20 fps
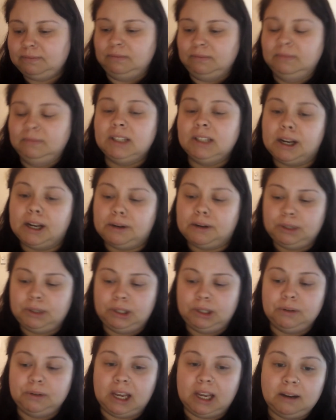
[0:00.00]
Now,
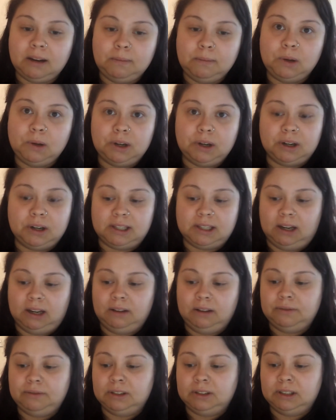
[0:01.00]
you can mute
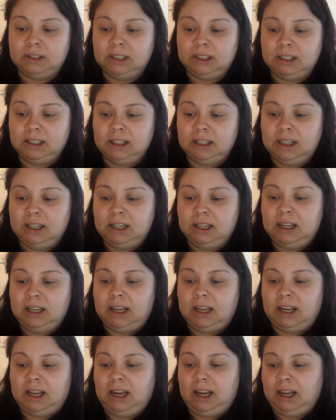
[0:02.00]
yourself,
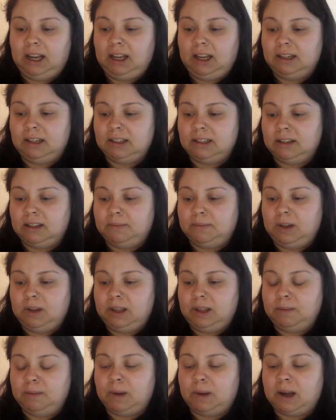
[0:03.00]
and at
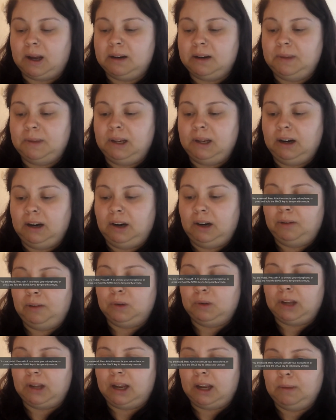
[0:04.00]
the bottom here it
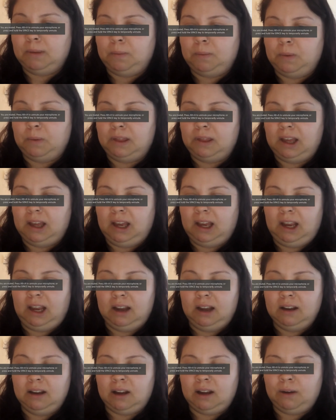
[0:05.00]
will come up with a
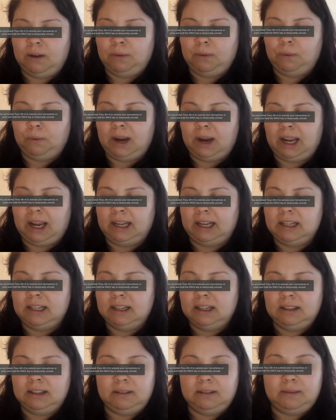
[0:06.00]
red
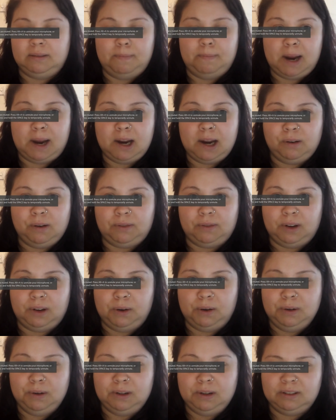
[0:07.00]

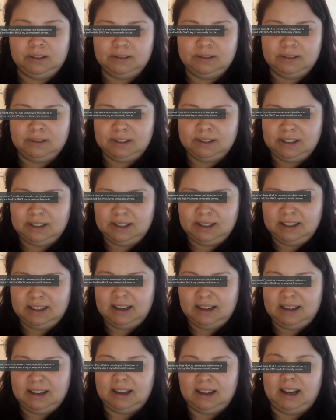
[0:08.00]
microphone
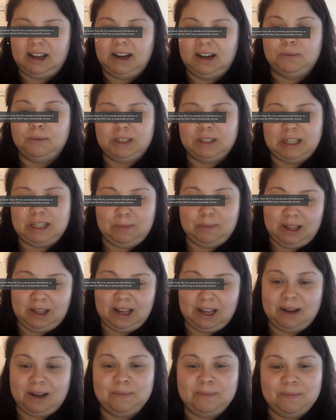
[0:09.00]
and it will tell me that
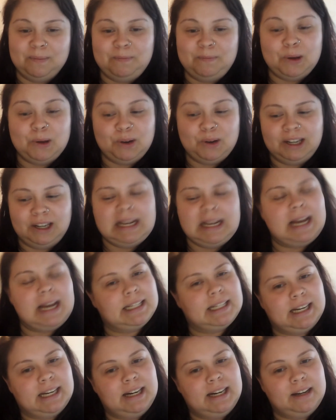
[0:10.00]
I'm muted.
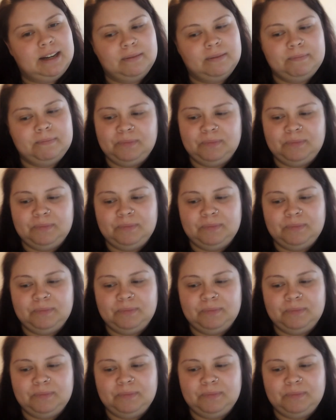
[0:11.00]
Yes, I know.